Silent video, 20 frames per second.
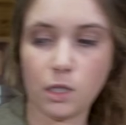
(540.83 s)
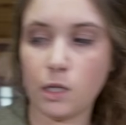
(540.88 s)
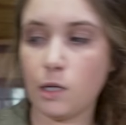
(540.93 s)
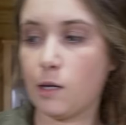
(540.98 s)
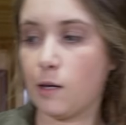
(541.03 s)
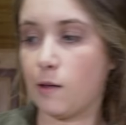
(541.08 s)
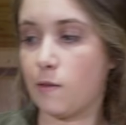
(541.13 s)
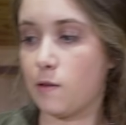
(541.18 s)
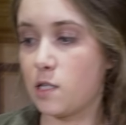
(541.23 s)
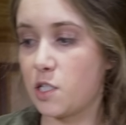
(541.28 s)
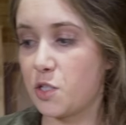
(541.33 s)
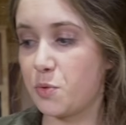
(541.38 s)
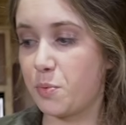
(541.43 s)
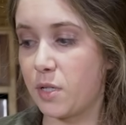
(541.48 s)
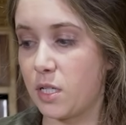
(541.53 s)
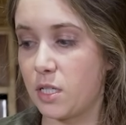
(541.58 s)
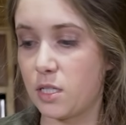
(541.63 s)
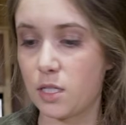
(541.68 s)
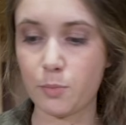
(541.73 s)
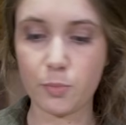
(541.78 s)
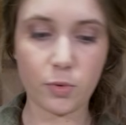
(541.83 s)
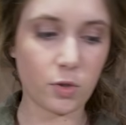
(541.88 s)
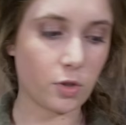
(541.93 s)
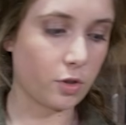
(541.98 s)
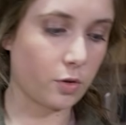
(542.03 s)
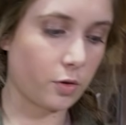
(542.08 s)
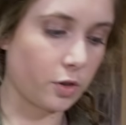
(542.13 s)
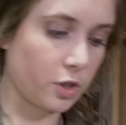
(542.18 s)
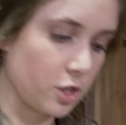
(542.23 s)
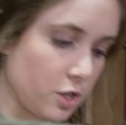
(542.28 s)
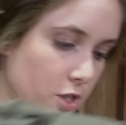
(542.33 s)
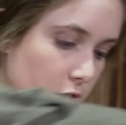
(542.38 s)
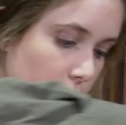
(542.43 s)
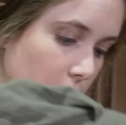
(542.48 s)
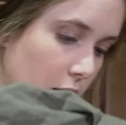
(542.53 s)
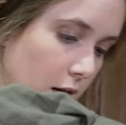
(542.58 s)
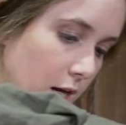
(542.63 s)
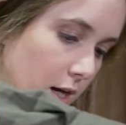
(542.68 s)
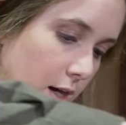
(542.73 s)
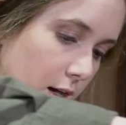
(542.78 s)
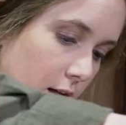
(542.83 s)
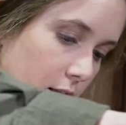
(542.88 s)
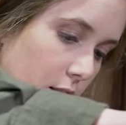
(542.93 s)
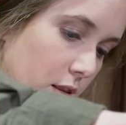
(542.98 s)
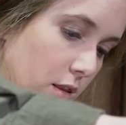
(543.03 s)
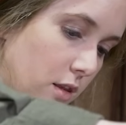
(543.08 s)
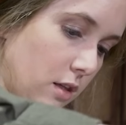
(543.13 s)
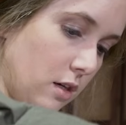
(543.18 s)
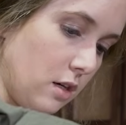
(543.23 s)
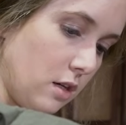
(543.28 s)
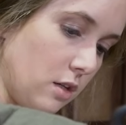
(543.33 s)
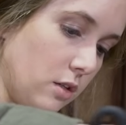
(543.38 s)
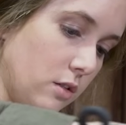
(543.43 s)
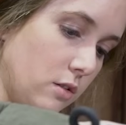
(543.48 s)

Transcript: And then it's pretty simple. You're just gonna add the